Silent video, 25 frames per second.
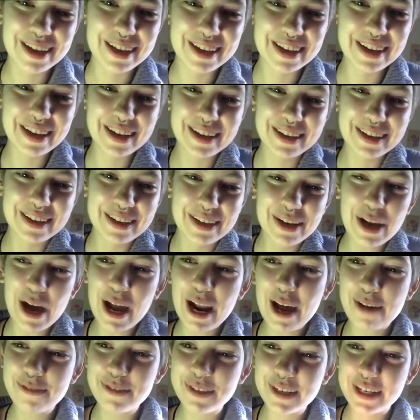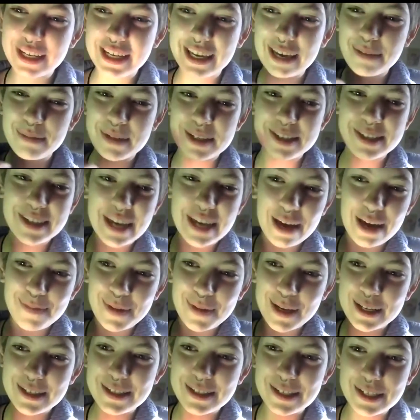Uh, not after he gave me
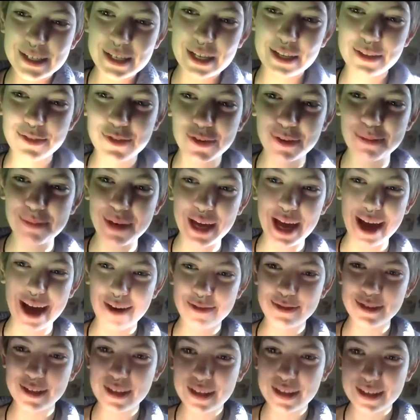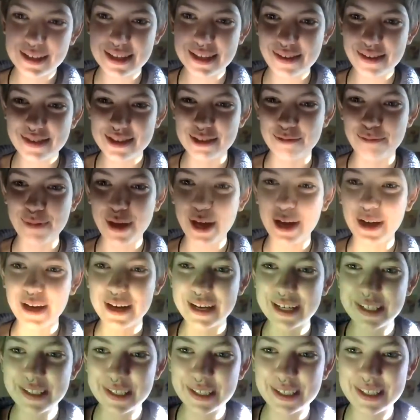scabies and told me after because he was
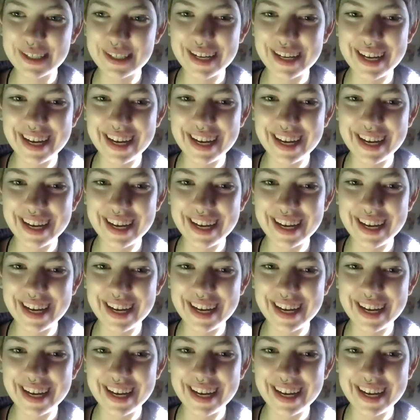embarrassed.